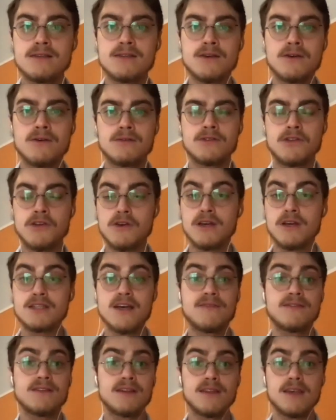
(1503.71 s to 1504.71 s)
So you could
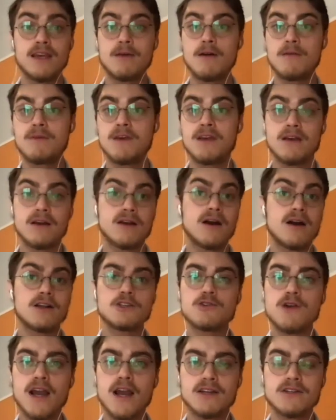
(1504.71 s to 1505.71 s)
definitely think about being a
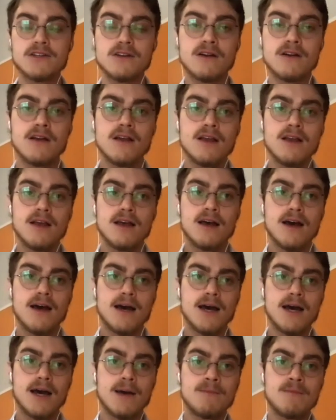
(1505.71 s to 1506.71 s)
contractor
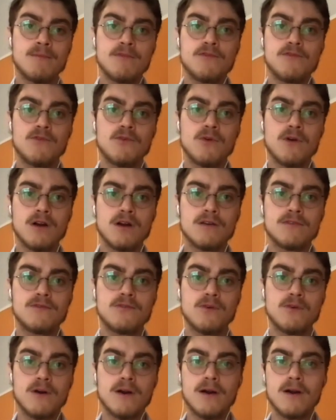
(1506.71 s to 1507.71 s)
for
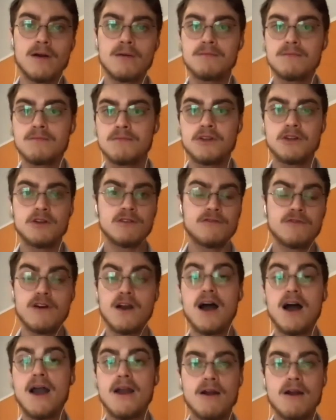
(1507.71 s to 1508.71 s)

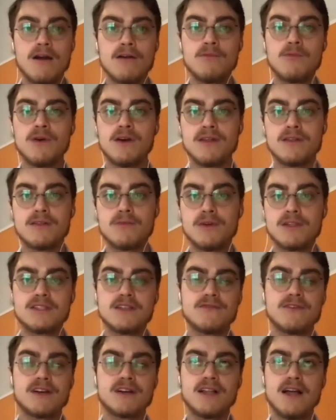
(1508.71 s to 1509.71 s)
hire with
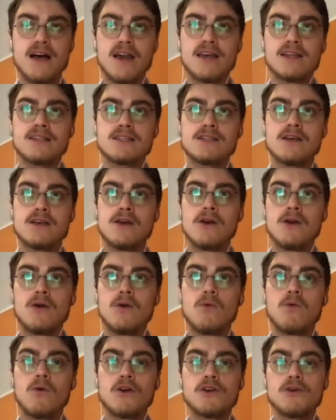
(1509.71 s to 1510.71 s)
different clients,
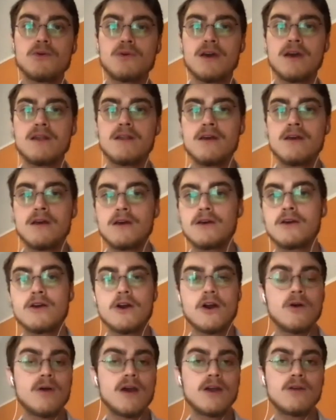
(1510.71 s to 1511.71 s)
or you could
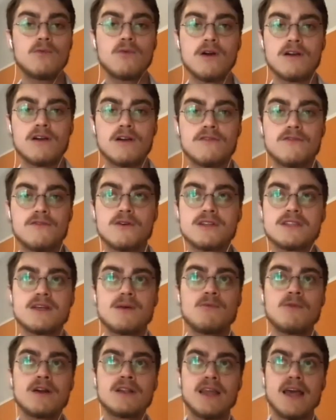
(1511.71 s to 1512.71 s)
go and work for
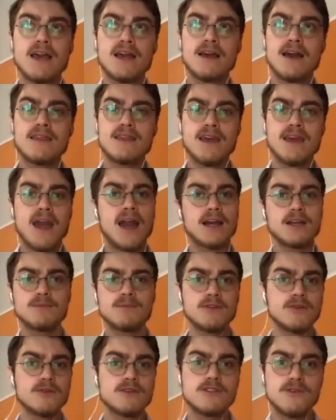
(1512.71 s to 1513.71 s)
someone like, I think Act
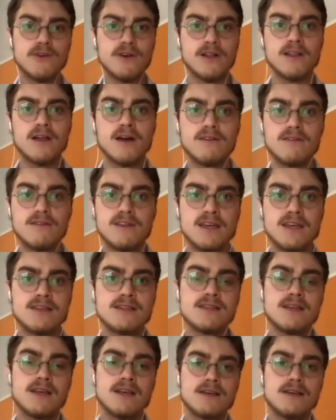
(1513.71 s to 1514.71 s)
Blue is doing a lot of these.